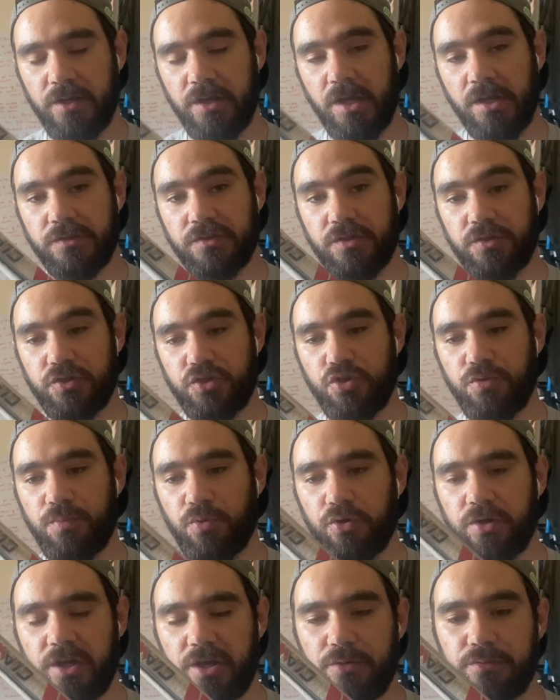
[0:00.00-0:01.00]
So the
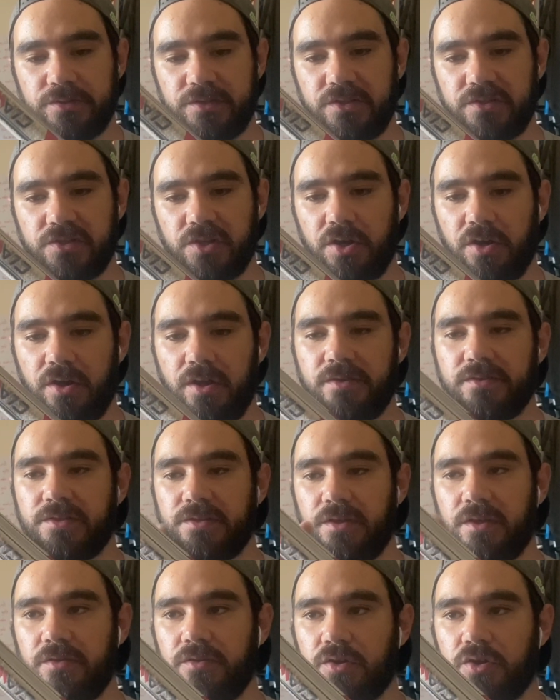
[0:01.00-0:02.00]
2.0 is the size,
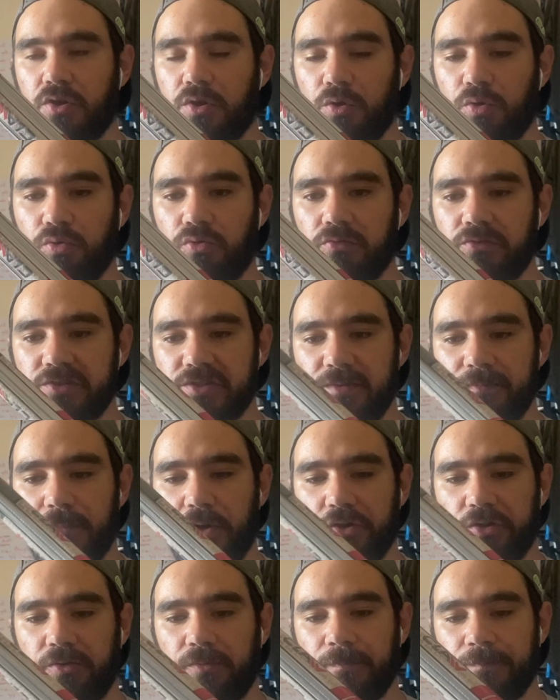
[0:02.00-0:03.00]
and the Claw is the
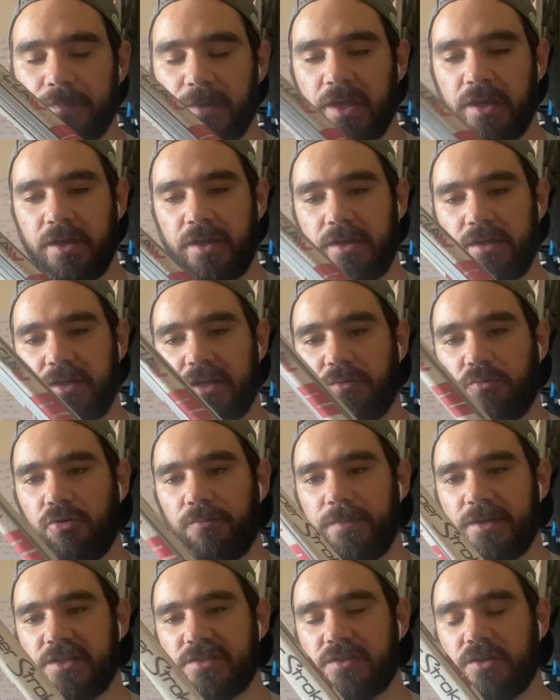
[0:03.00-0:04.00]
model. Now
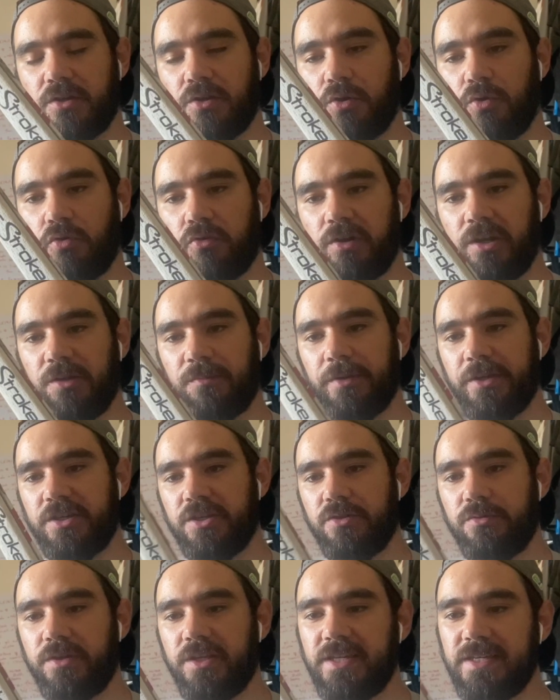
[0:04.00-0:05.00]
what makes the Claw a little bit
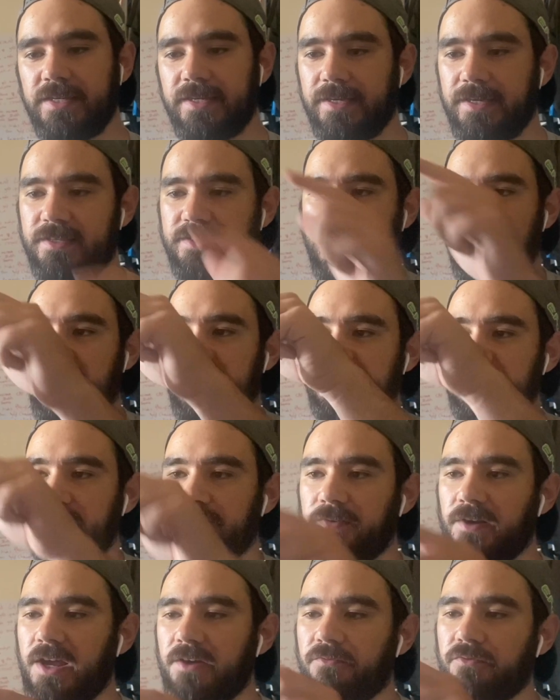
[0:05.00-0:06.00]
unique is it has a
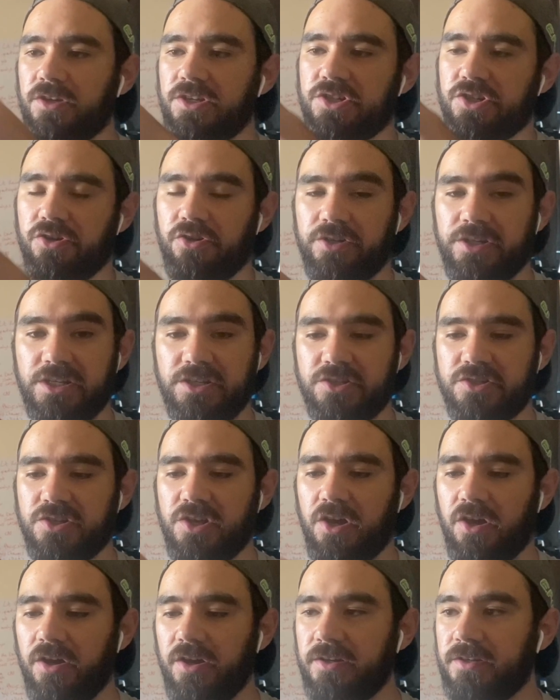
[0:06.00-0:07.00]
flat ridge on each
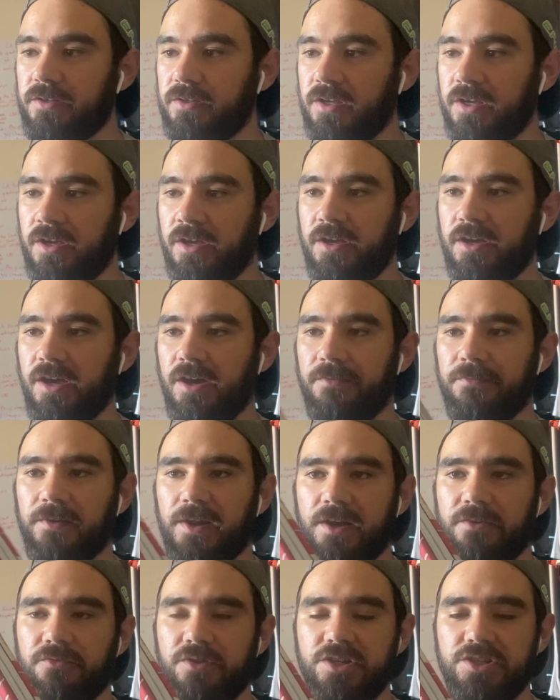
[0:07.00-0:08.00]
side, a
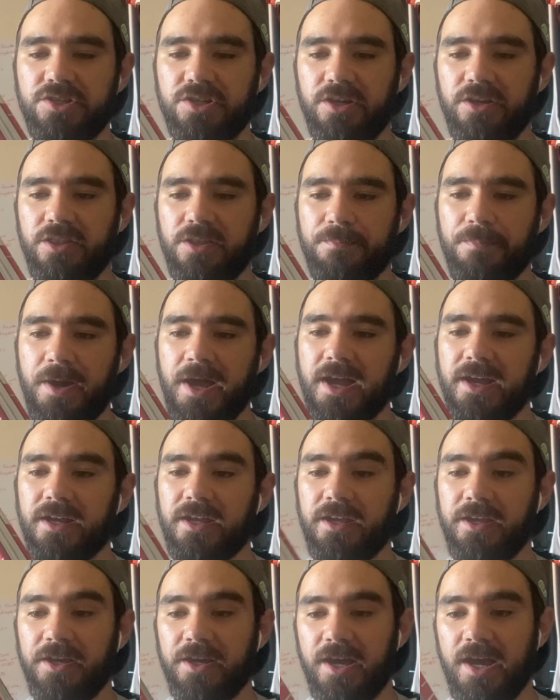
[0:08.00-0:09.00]
flat ridge at the
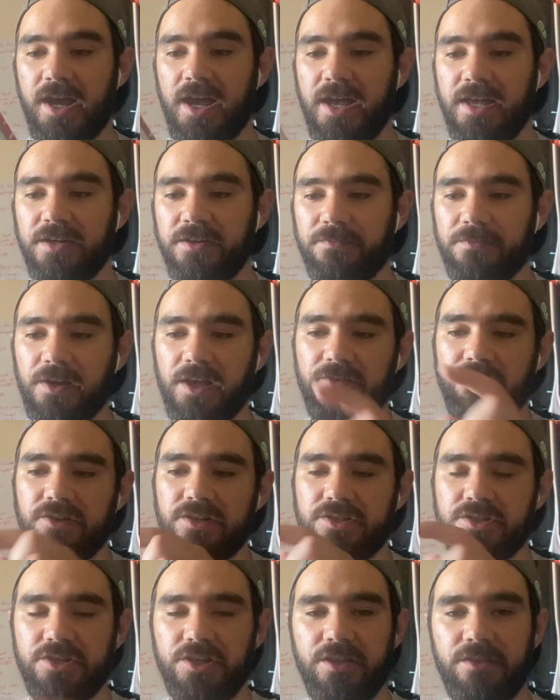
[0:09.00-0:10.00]
back, and a flat
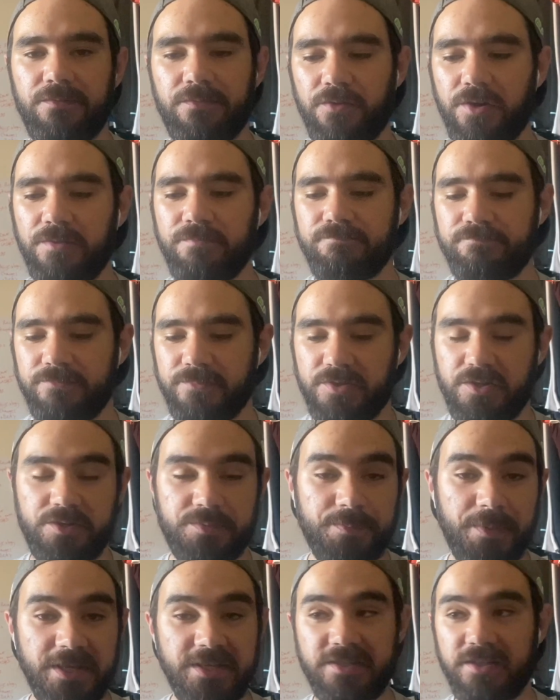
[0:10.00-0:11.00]
ridge at the front. So it's
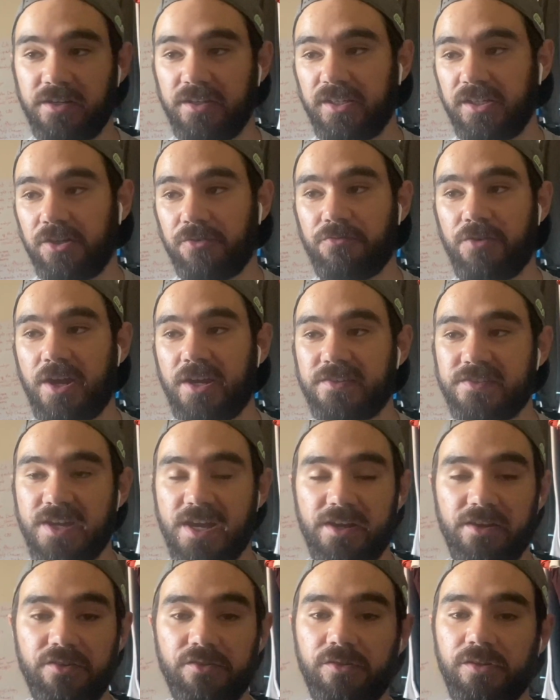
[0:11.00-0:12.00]
basically a
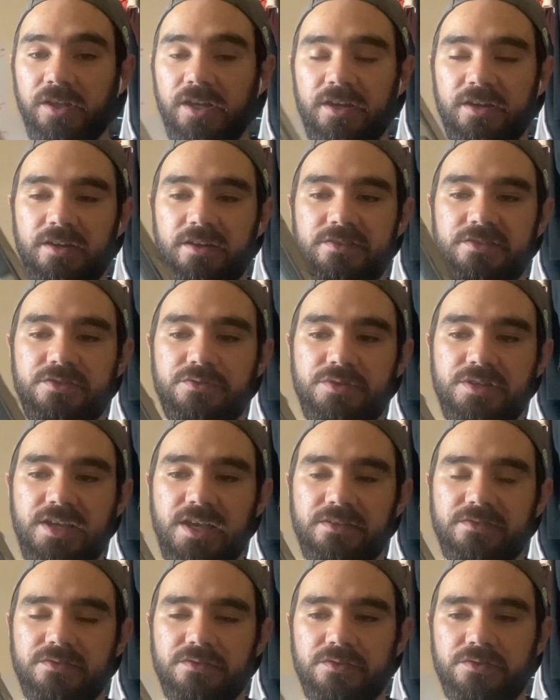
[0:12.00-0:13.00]
rectangle until you
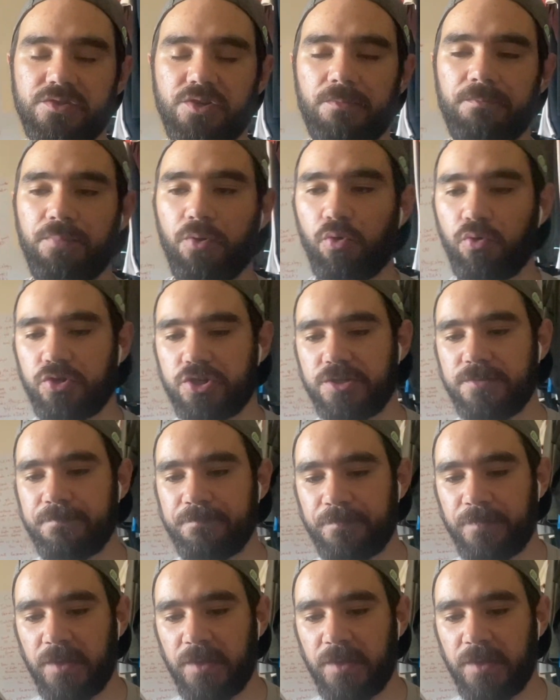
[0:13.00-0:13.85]
get to the top portion.